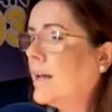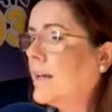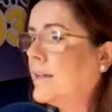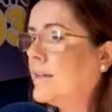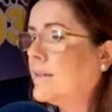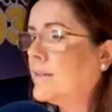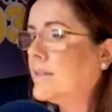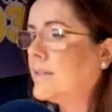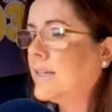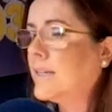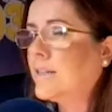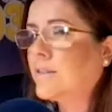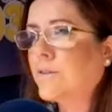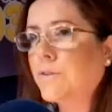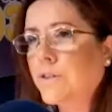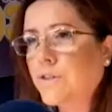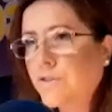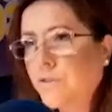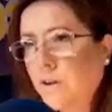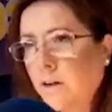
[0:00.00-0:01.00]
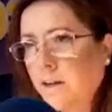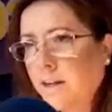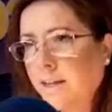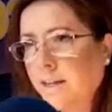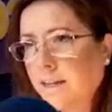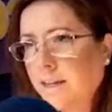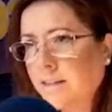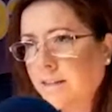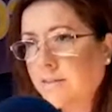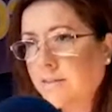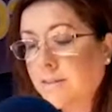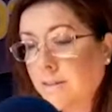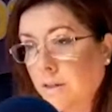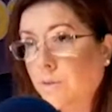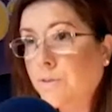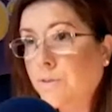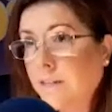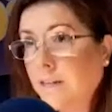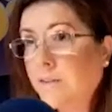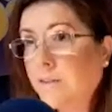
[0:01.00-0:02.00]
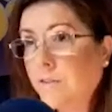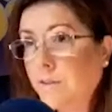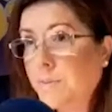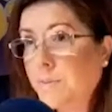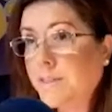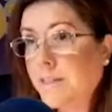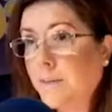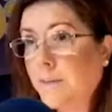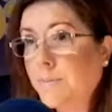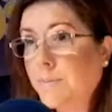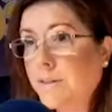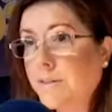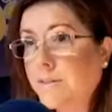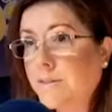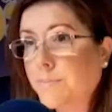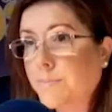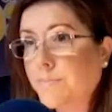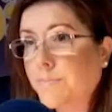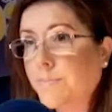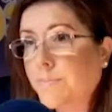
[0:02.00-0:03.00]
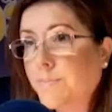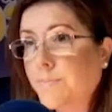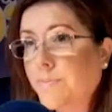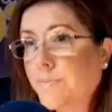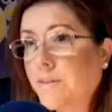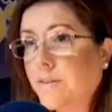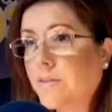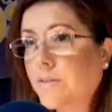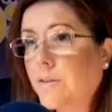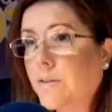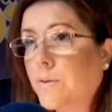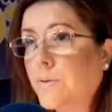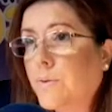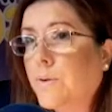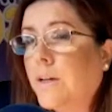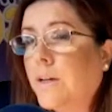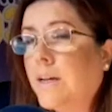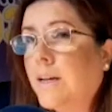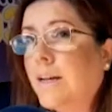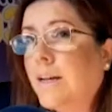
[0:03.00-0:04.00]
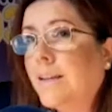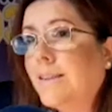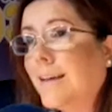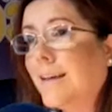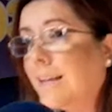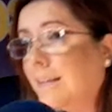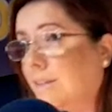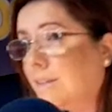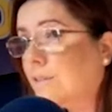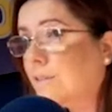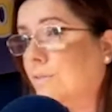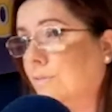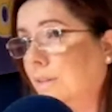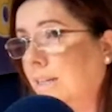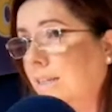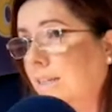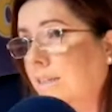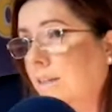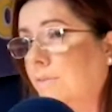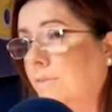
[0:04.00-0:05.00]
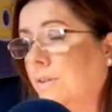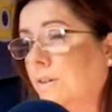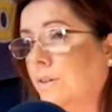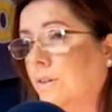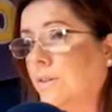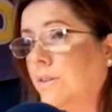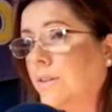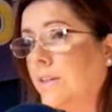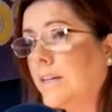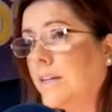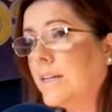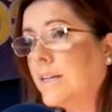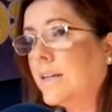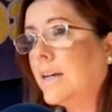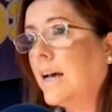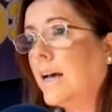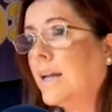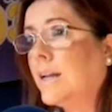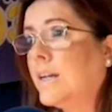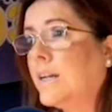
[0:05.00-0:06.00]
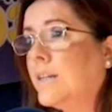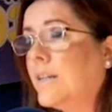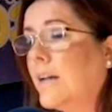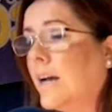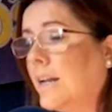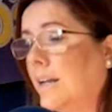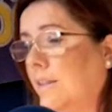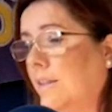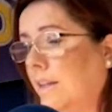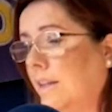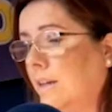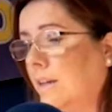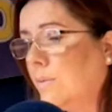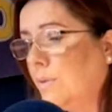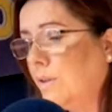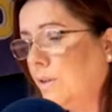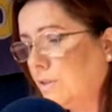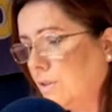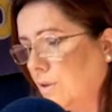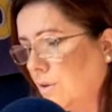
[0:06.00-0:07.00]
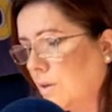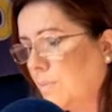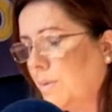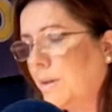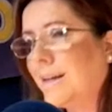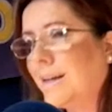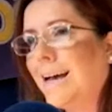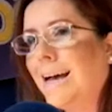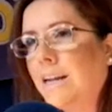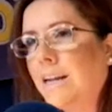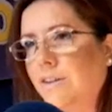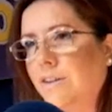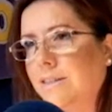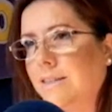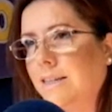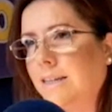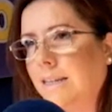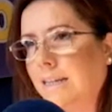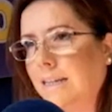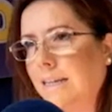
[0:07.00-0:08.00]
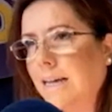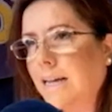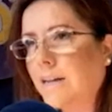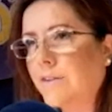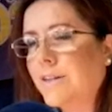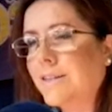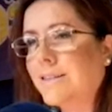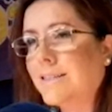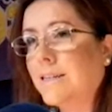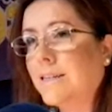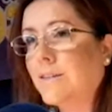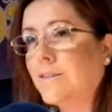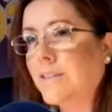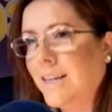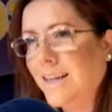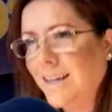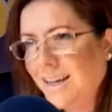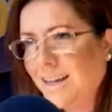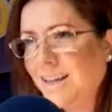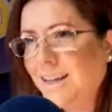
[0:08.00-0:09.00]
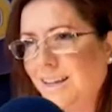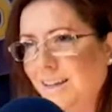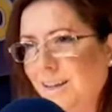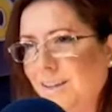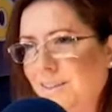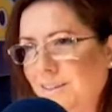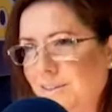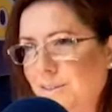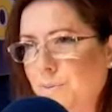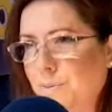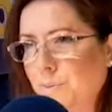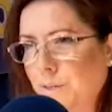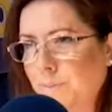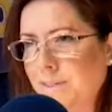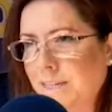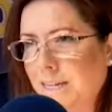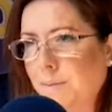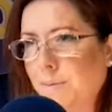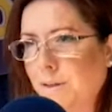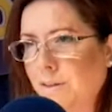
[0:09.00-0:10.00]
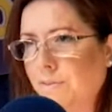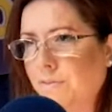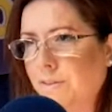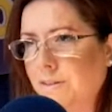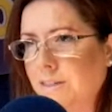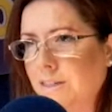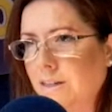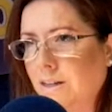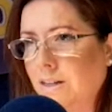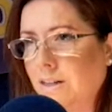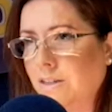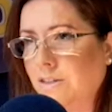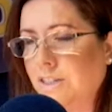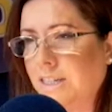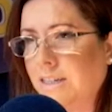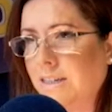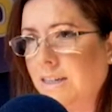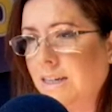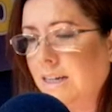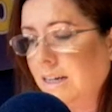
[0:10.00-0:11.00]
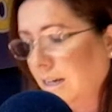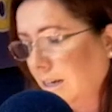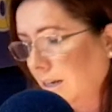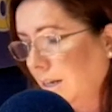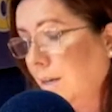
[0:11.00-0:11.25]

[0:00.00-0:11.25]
And it's going to try and slow down your metabolism. So that is a really difficult thing. And I think when you talk about calories in and calories out, this is what I'm saying about the physiology.